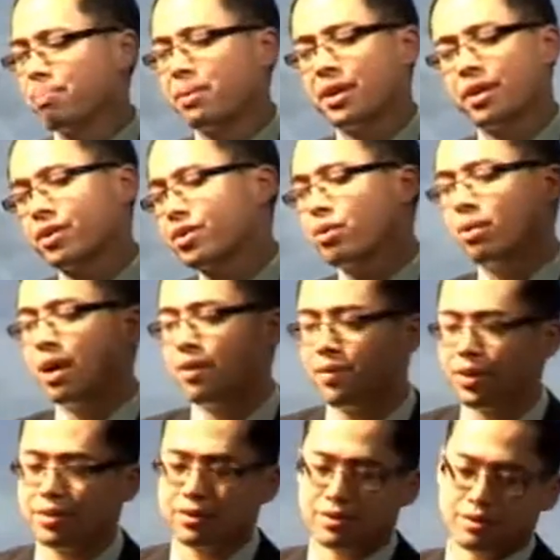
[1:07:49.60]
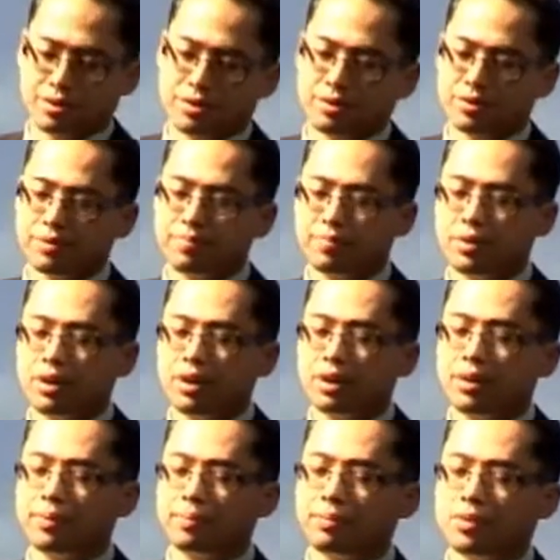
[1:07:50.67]
because you love us.
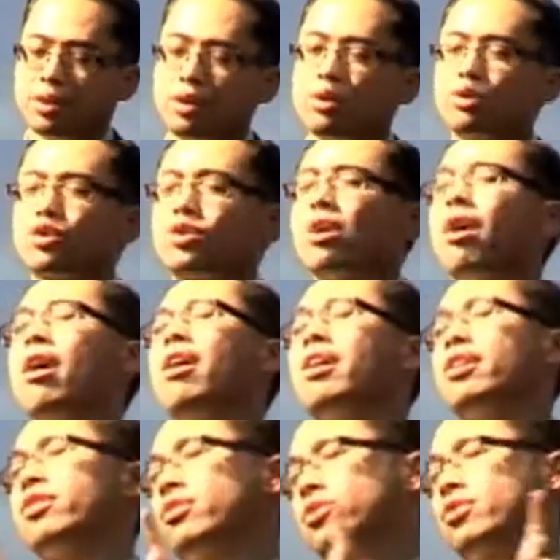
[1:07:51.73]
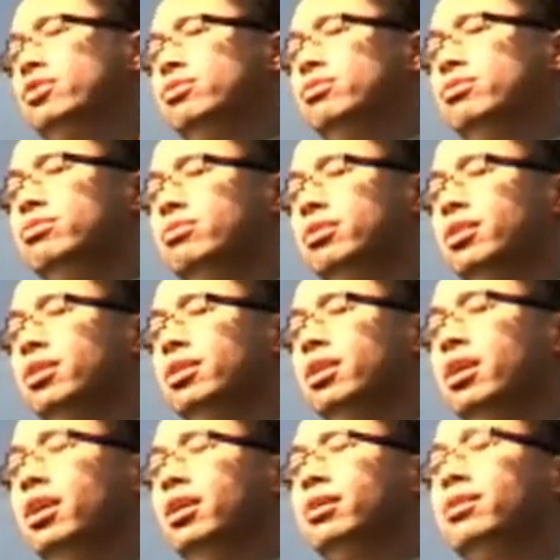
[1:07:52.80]
You saw us.
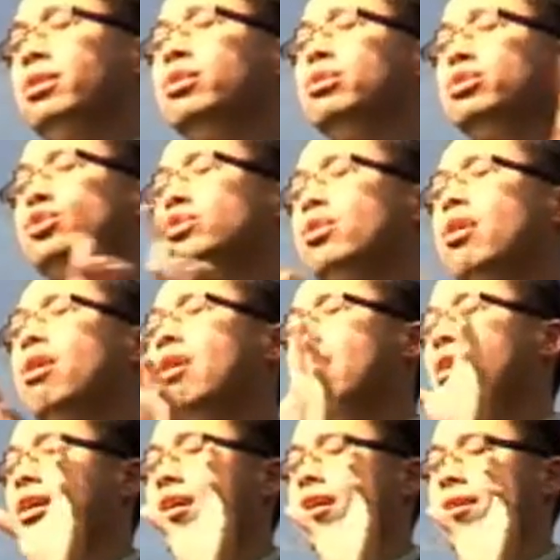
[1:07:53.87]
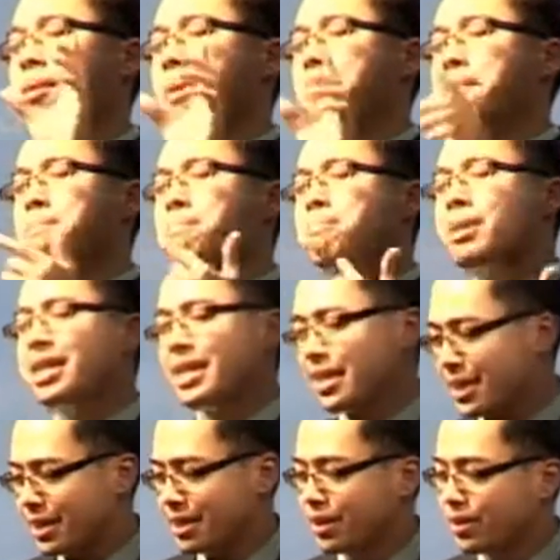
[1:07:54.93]
You saw me
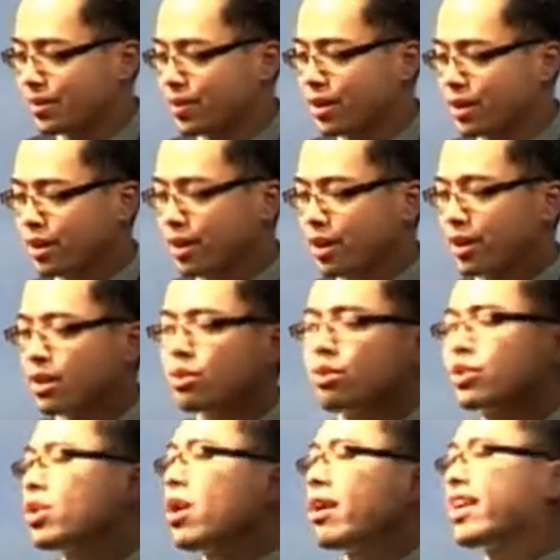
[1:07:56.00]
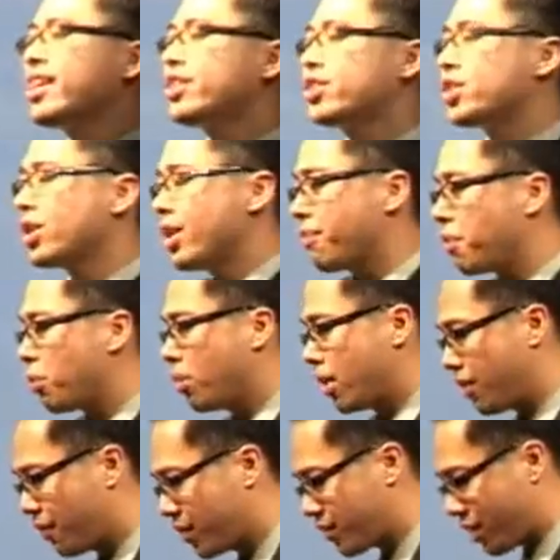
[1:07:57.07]
you saw each and every
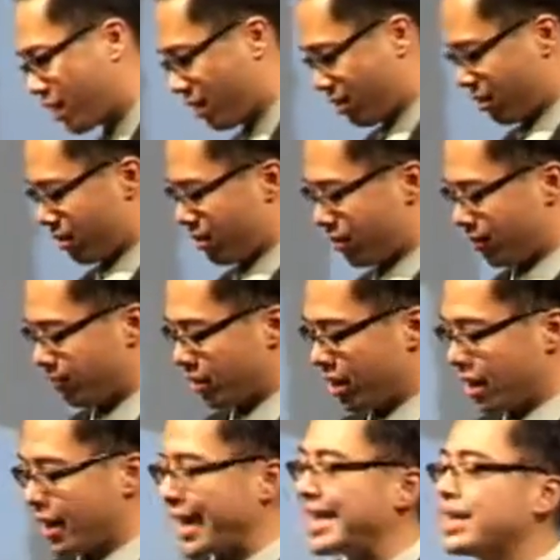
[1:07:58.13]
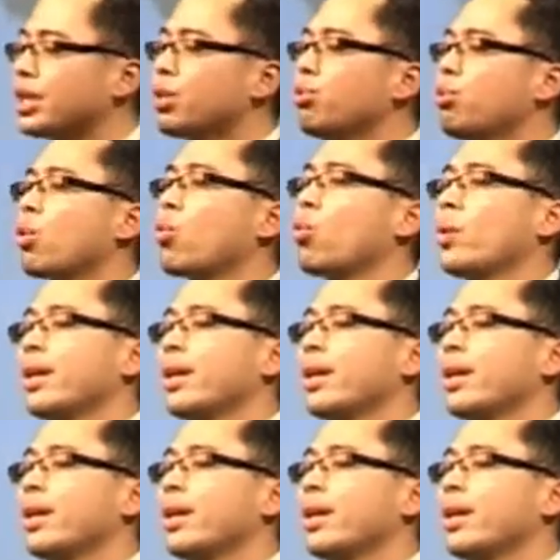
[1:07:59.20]
one of us here, and you were